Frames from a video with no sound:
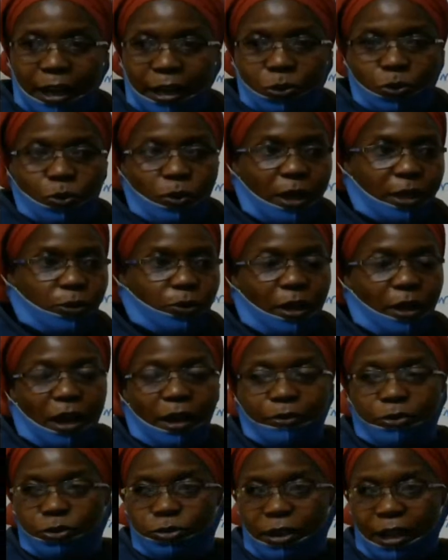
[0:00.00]
at what we
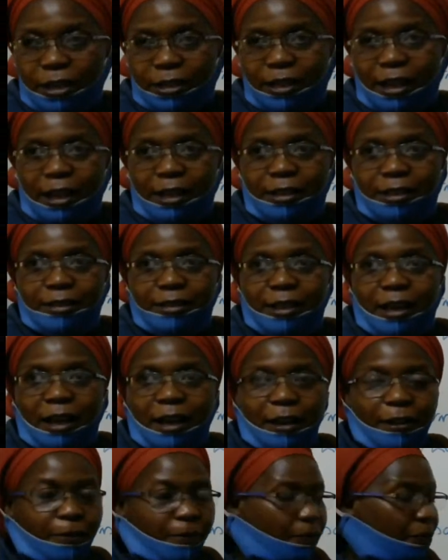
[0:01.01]
have to write
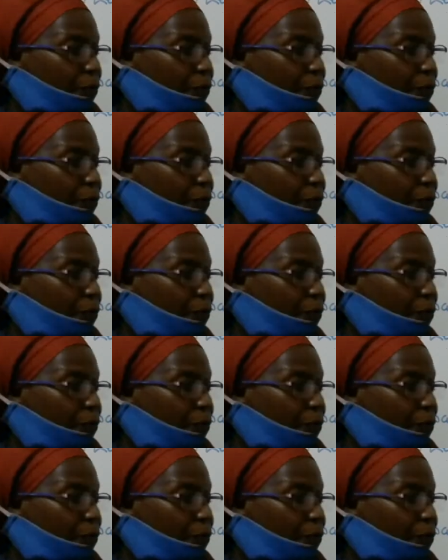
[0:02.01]
under